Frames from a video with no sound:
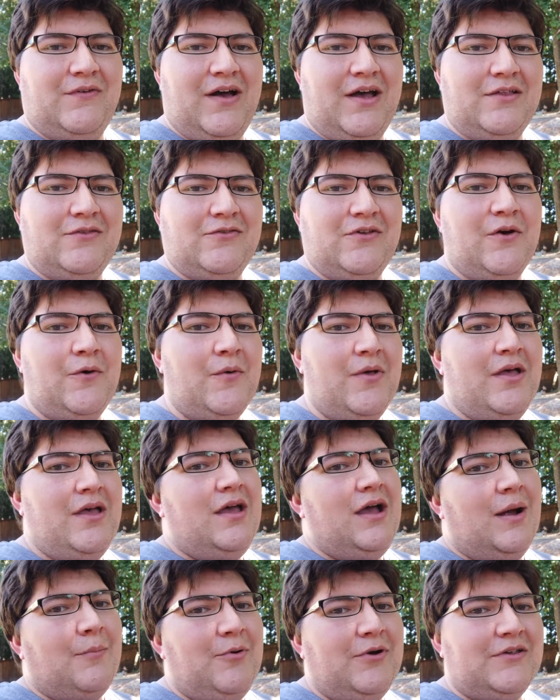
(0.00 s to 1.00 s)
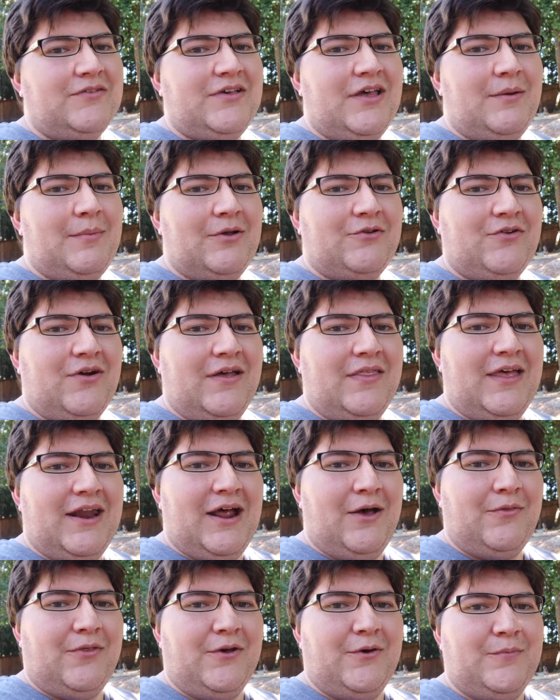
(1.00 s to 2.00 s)
fine. So I'm pretty excited about trying that
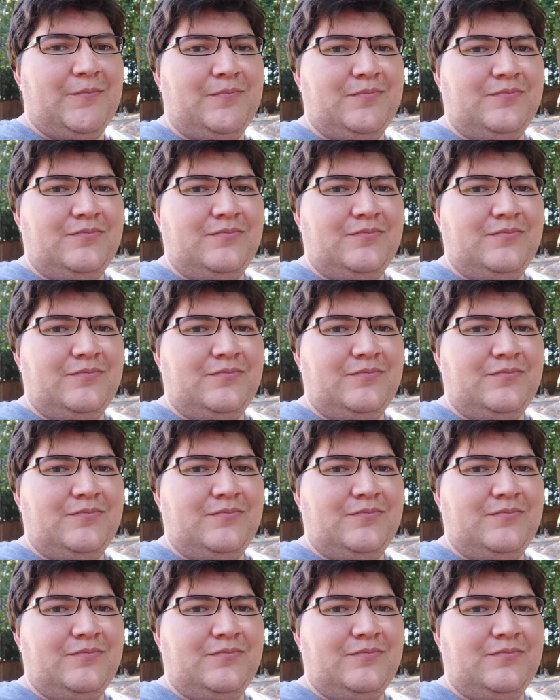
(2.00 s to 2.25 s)
out though.